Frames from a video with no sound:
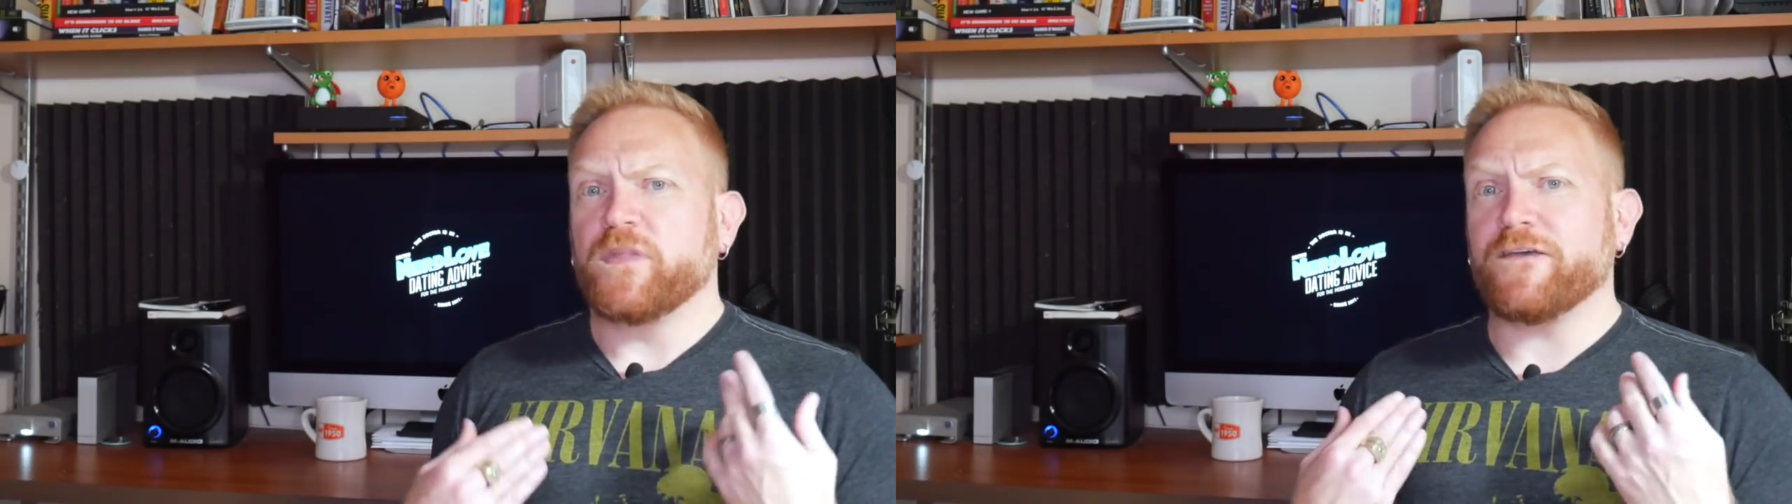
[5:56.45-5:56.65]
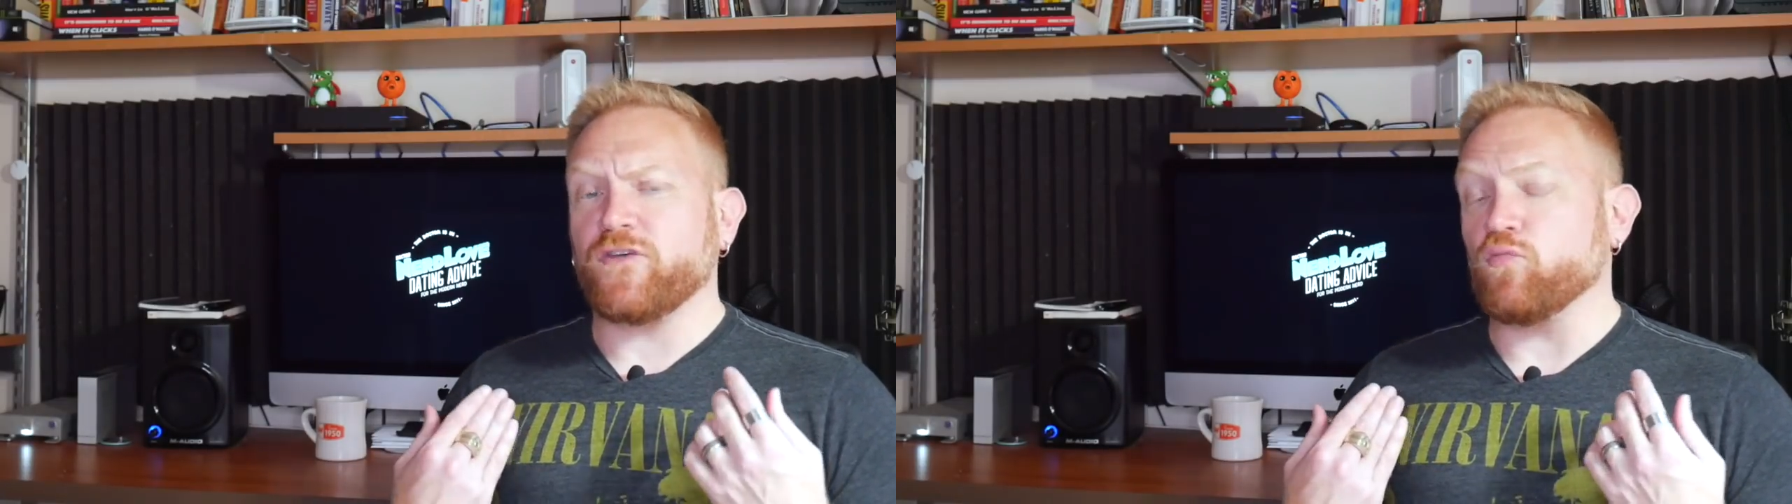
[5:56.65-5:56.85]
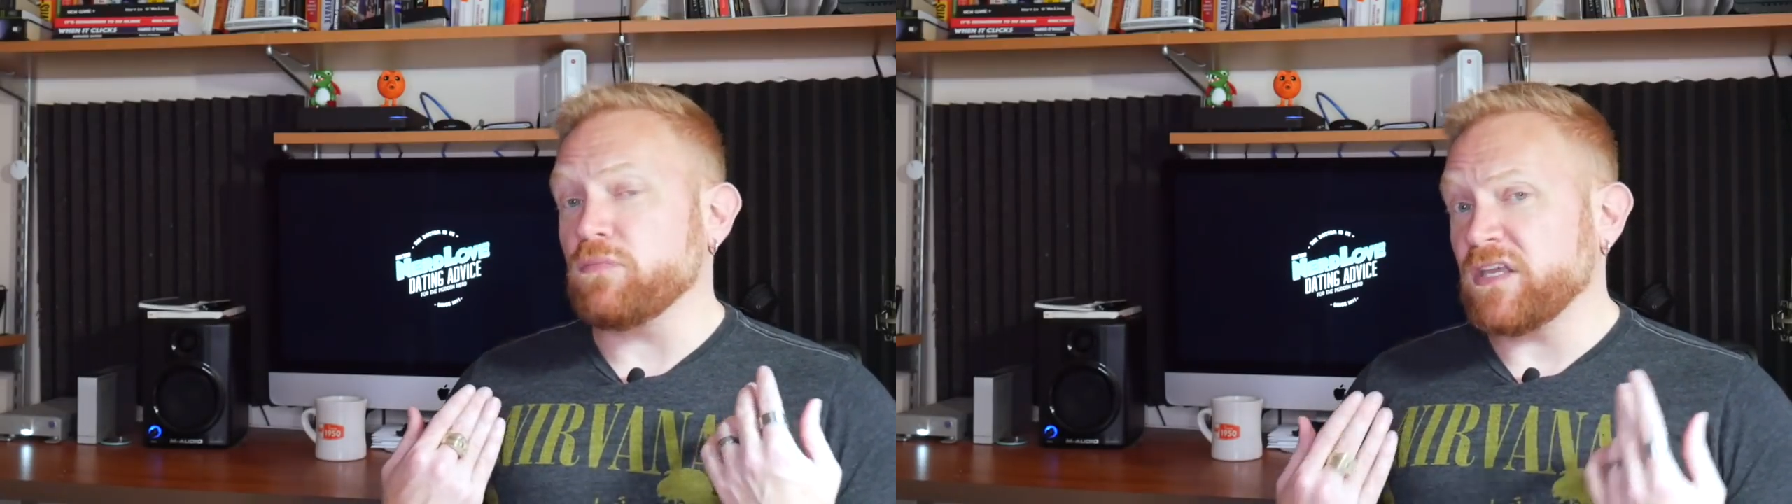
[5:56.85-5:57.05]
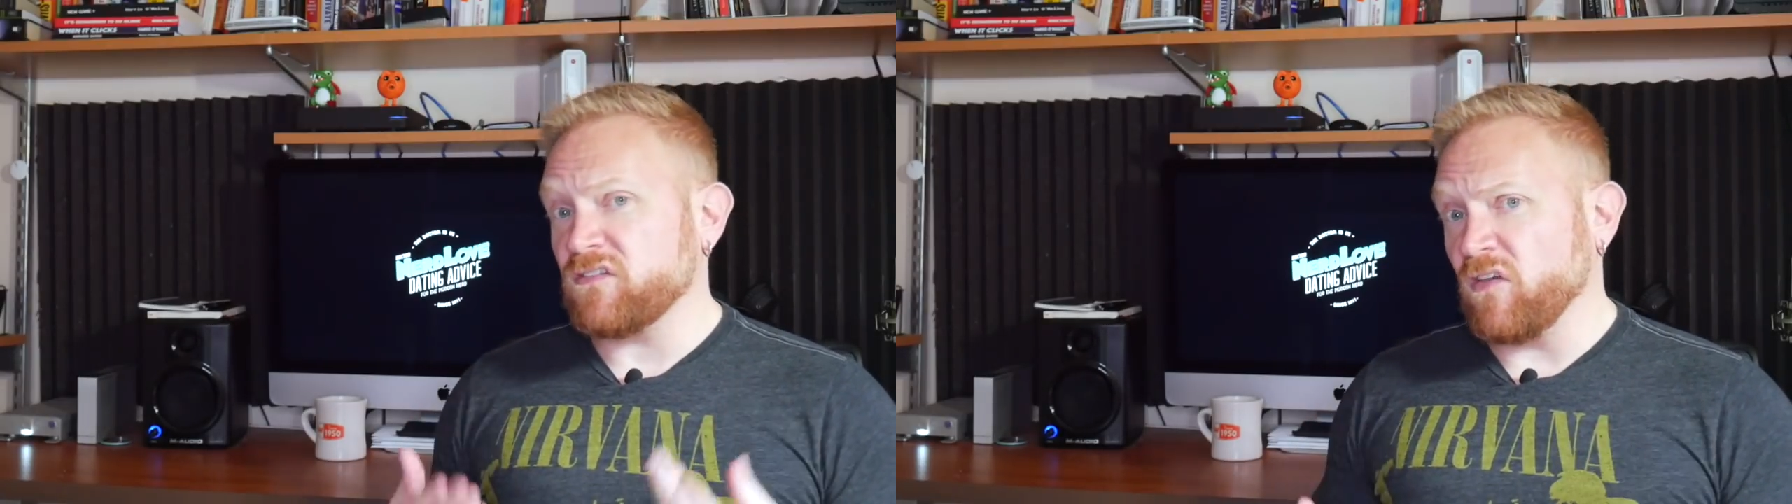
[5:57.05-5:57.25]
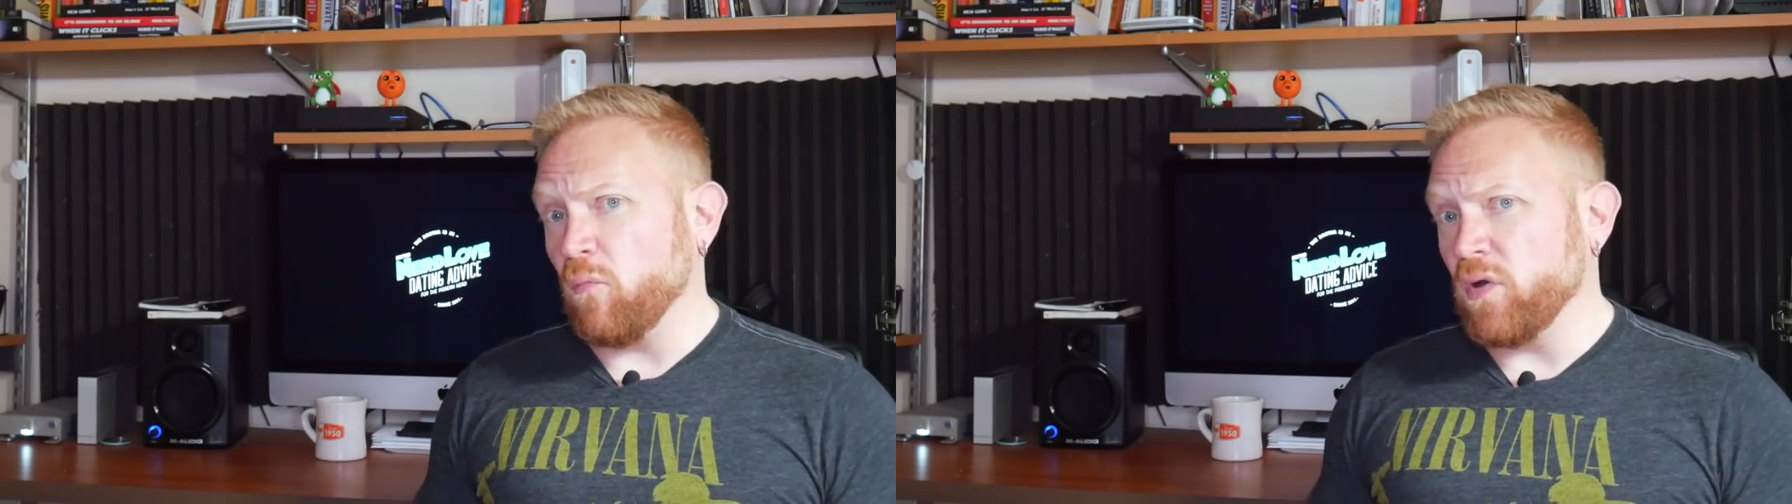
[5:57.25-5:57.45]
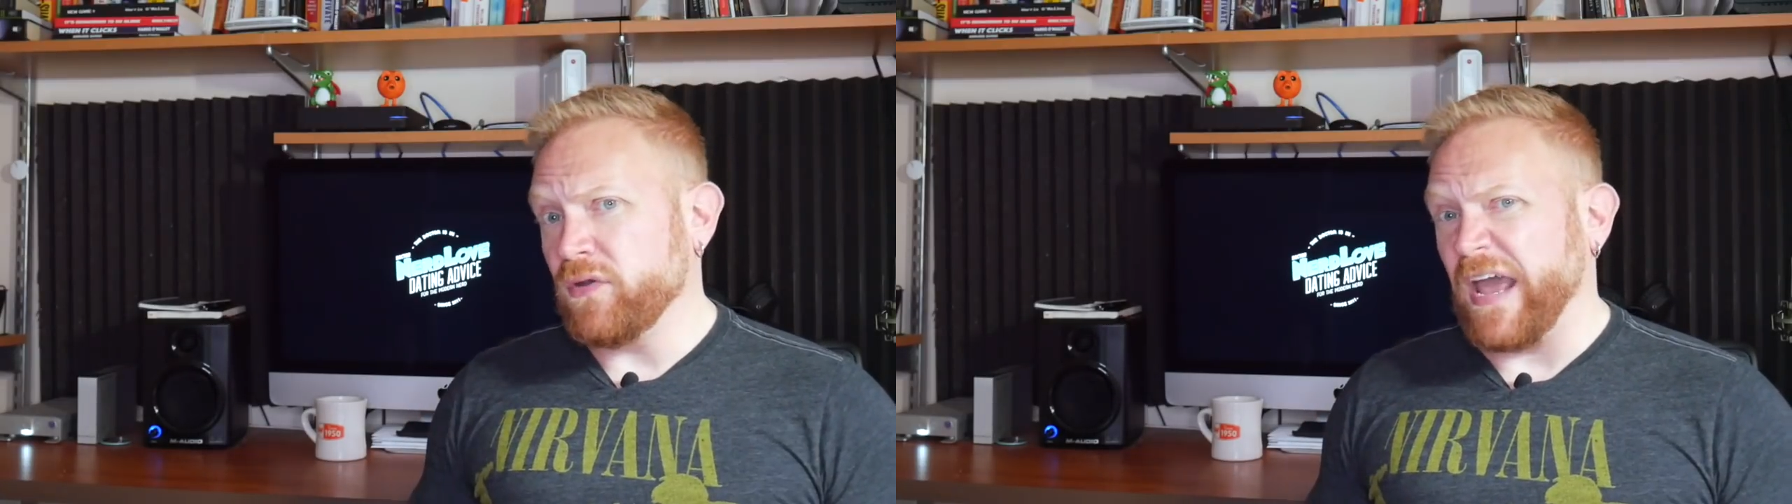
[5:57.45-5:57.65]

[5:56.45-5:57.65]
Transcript: If you meet someone